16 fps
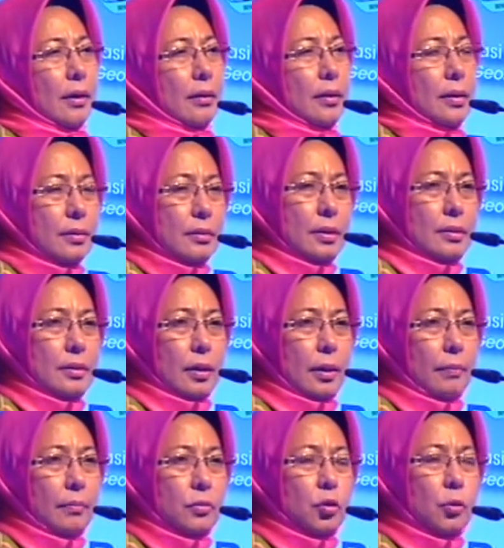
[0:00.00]
this
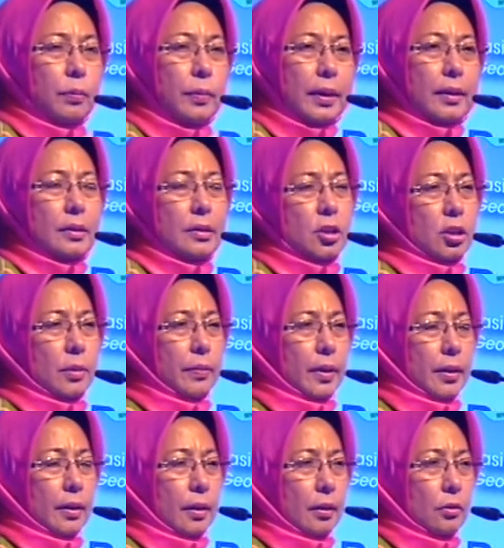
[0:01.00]
system to make
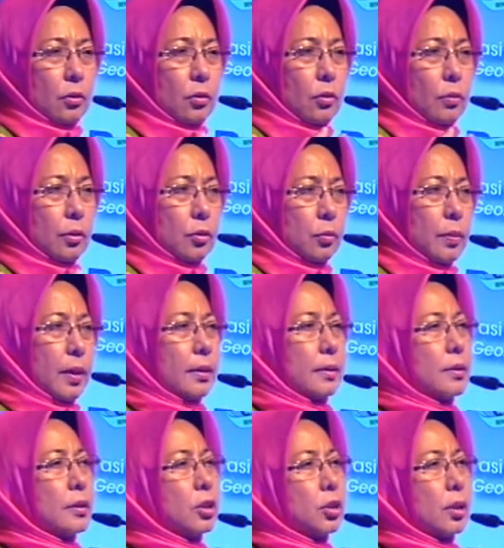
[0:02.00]

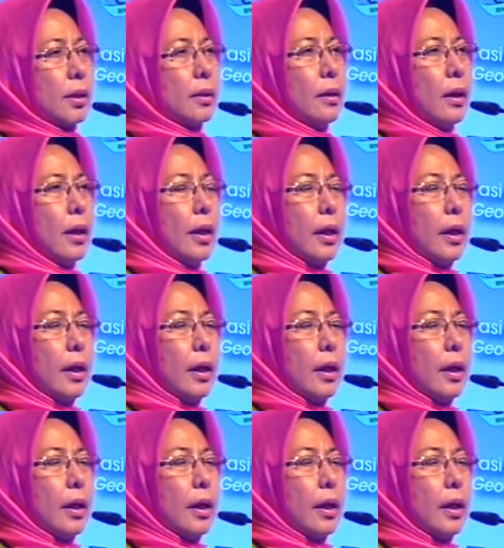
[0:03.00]
decision